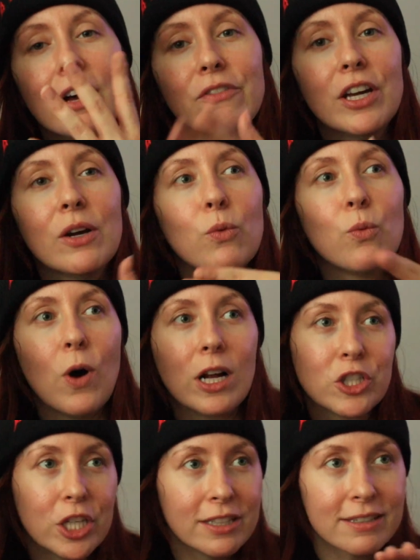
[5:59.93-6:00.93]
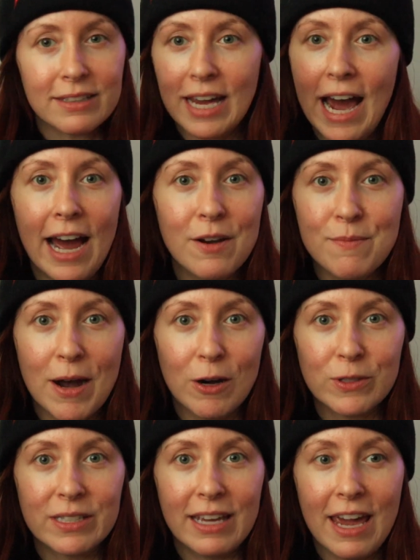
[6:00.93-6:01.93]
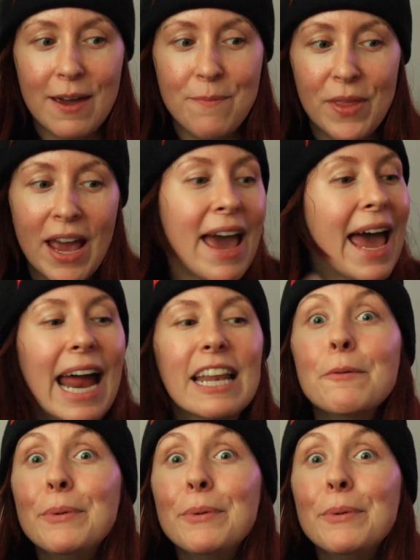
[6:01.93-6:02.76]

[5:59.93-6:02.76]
loving watching this cat and mouse game. And in the